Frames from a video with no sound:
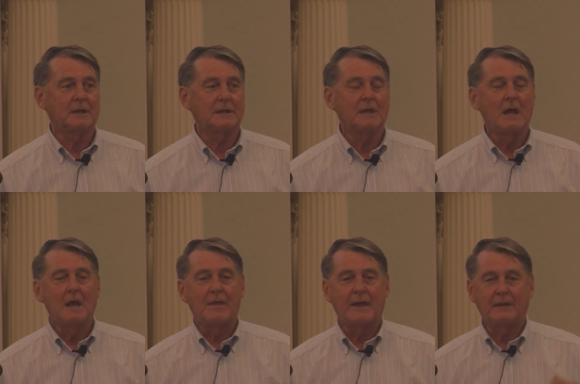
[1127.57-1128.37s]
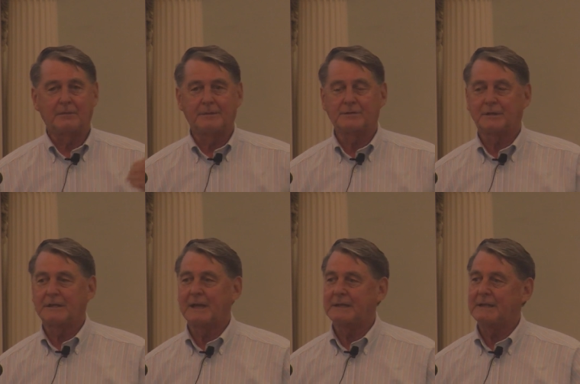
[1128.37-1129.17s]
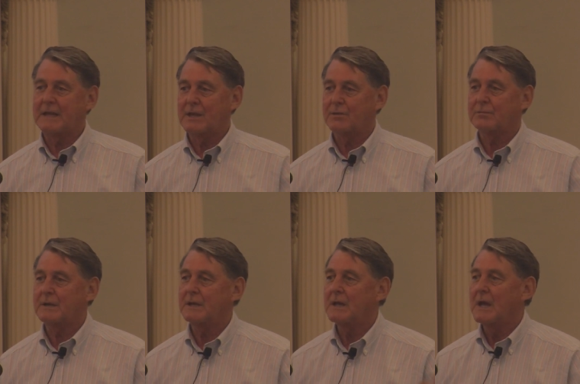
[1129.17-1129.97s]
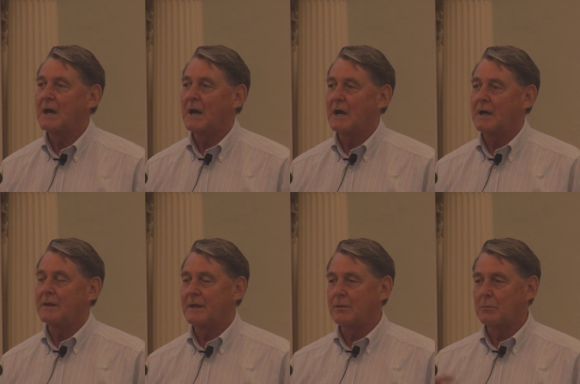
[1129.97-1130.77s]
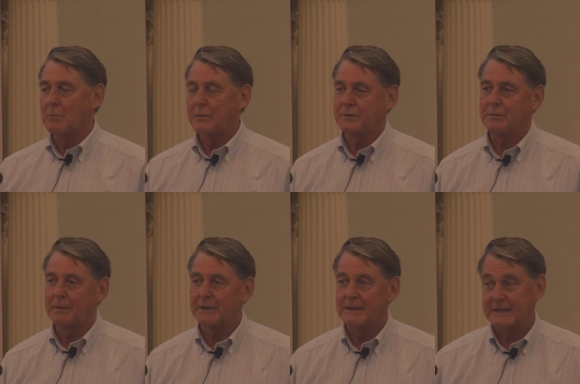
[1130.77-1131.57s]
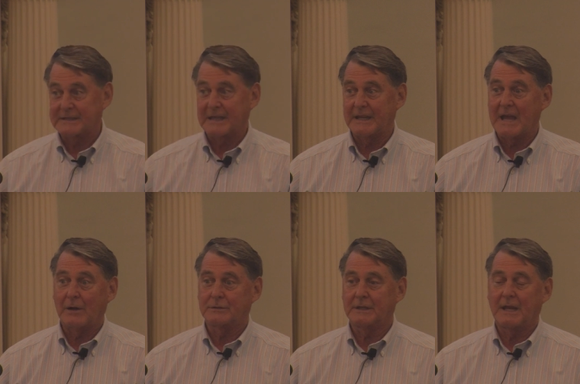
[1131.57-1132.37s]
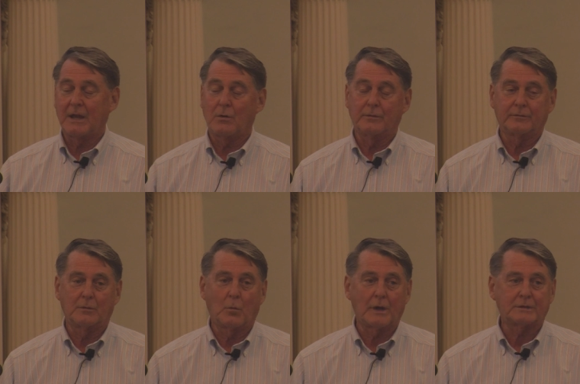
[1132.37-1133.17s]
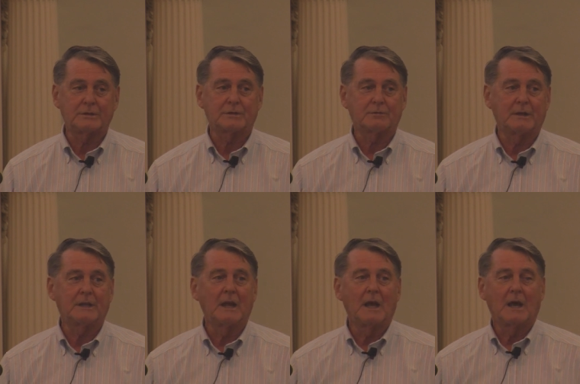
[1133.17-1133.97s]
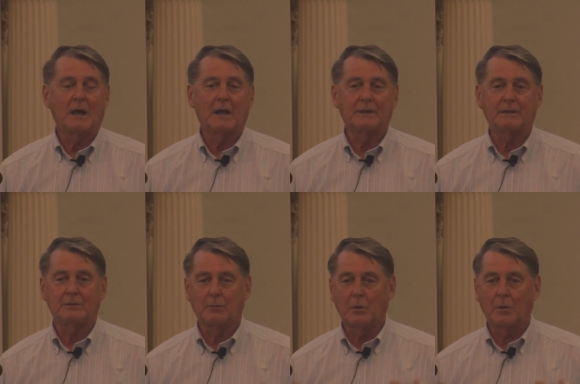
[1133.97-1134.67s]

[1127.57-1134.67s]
And then eventually in 1983, uh, they went to the building that's there now today over on Washington Street, uh, the,